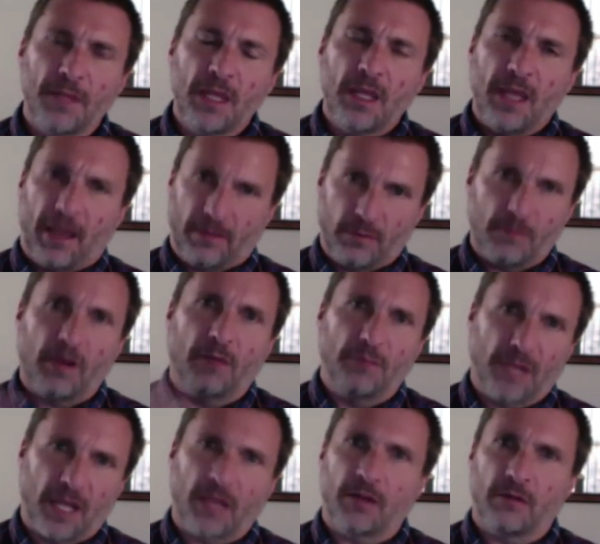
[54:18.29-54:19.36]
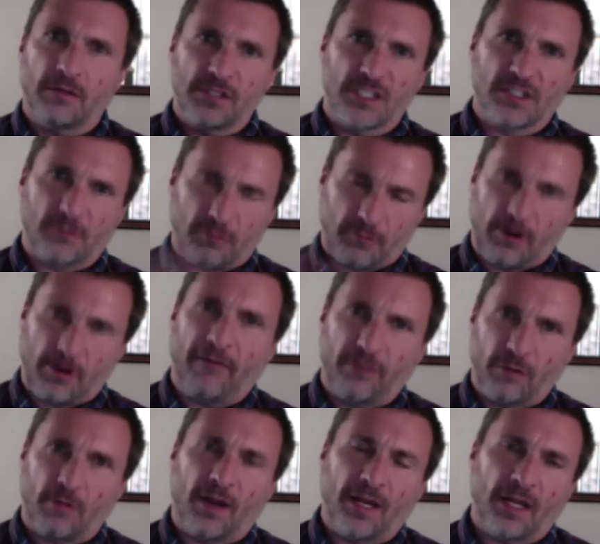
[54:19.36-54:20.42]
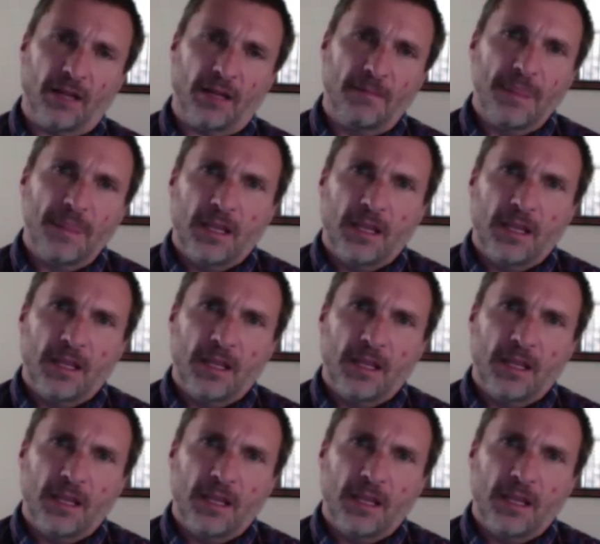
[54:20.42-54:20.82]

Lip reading: Have them come together and just craft the writing,